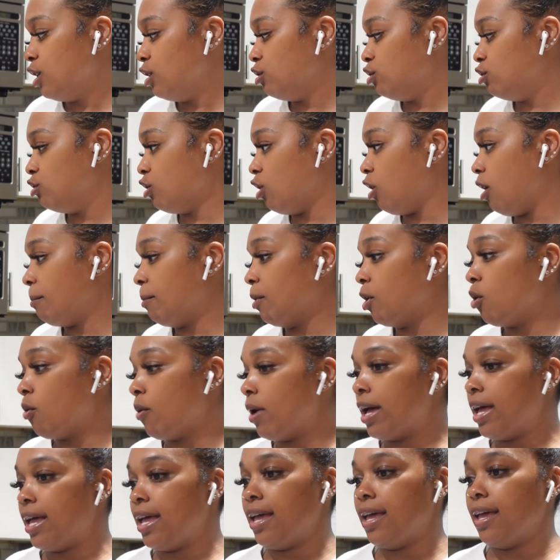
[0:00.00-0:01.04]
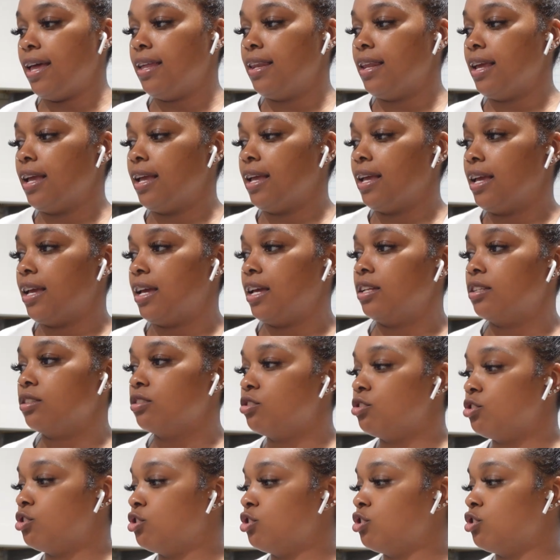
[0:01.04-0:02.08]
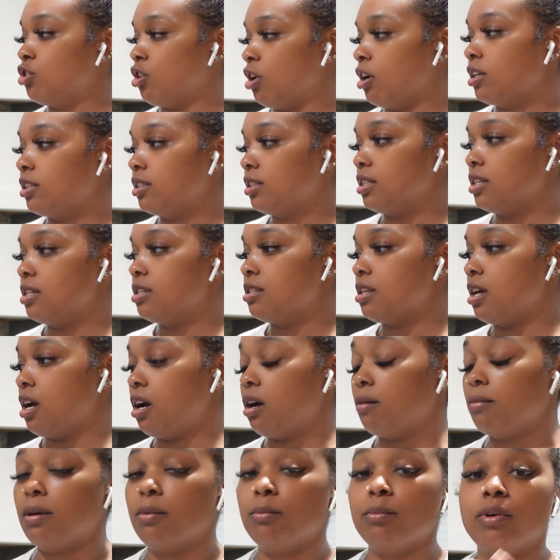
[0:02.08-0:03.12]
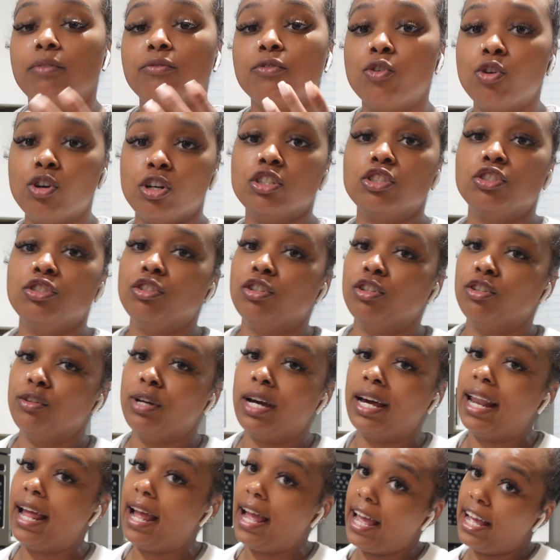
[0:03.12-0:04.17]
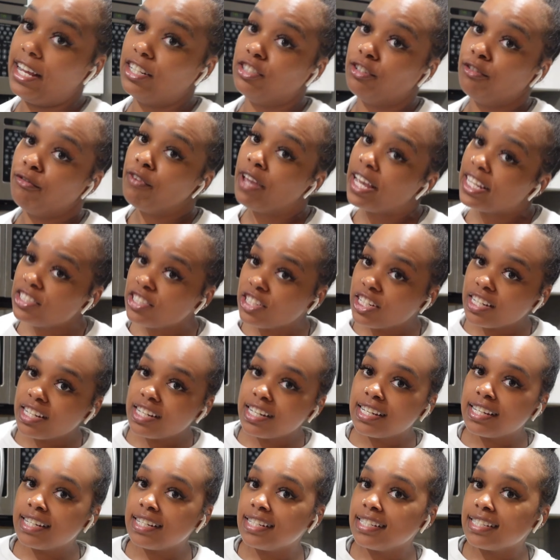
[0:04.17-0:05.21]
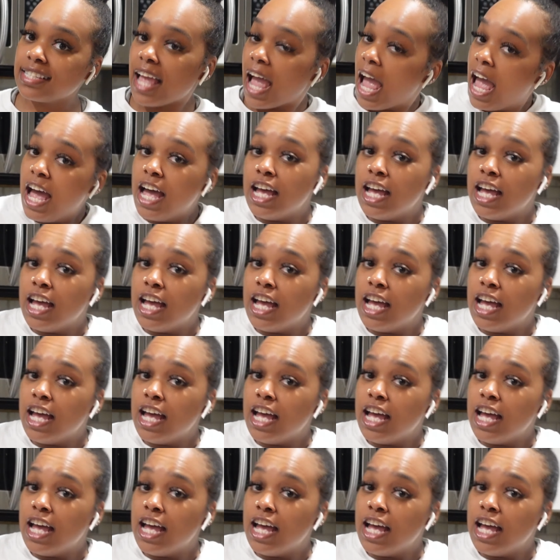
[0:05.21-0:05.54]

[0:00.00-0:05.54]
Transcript: So I'm gonna go ahead and start this up. And of course, you know, you gotta add your veggies.